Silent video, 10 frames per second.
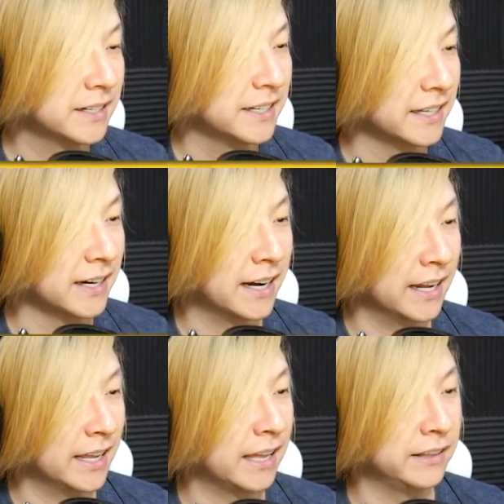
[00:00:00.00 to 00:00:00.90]

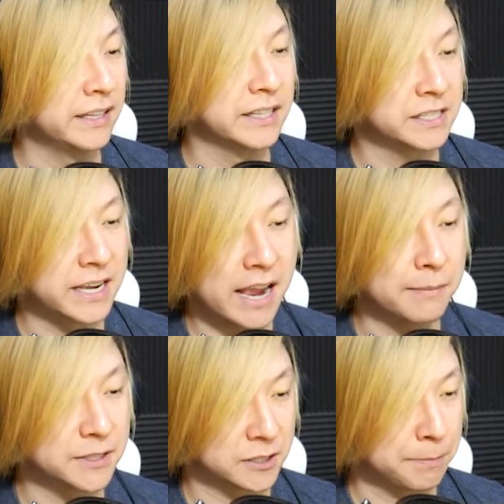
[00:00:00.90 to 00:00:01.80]
this
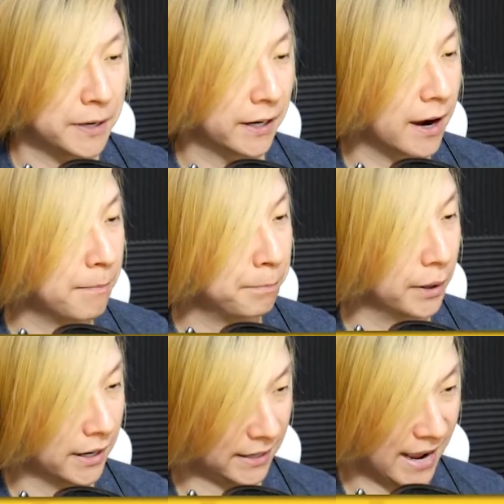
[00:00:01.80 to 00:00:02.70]
game is to pick up,
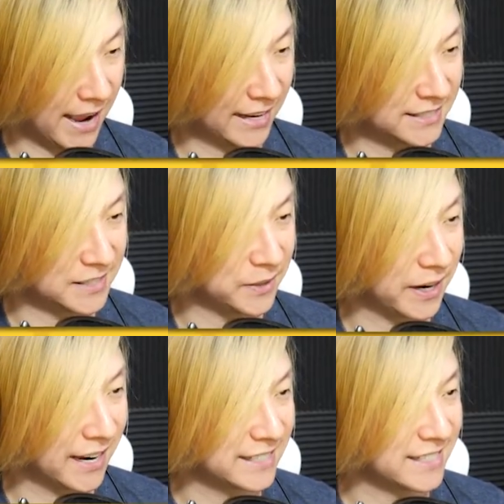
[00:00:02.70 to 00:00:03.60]
but as you
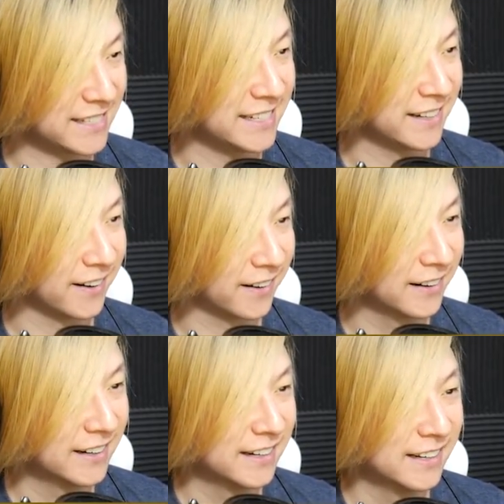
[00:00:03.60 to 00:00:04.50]
guys see
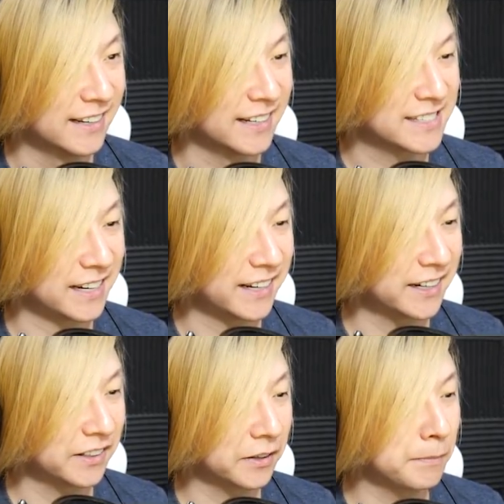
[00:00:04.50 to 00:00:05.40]
here, it's gonna
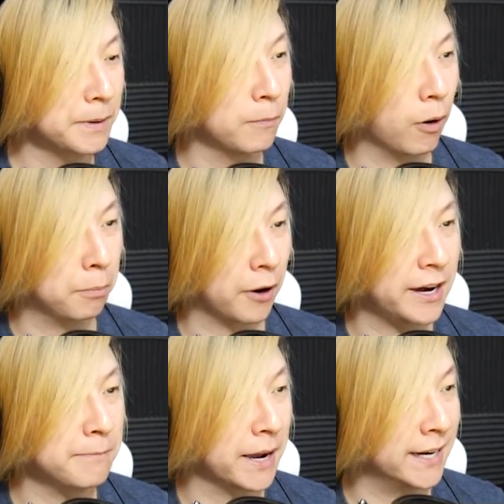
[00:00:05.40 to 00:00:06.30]
get a little bit more
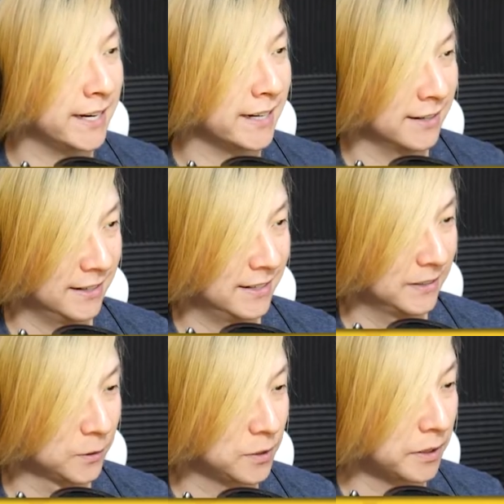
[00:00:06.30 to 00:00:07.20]
brain bendy.
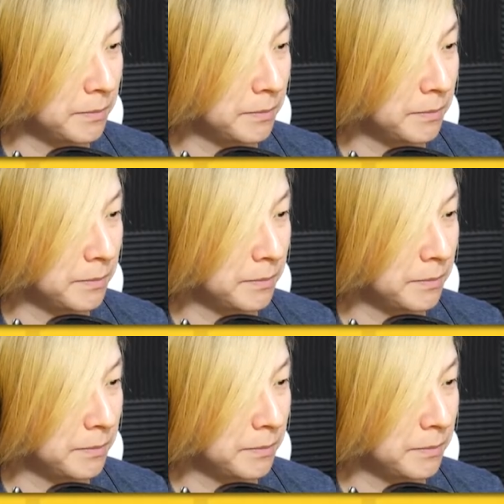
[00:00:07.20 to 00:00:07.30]
There's gonna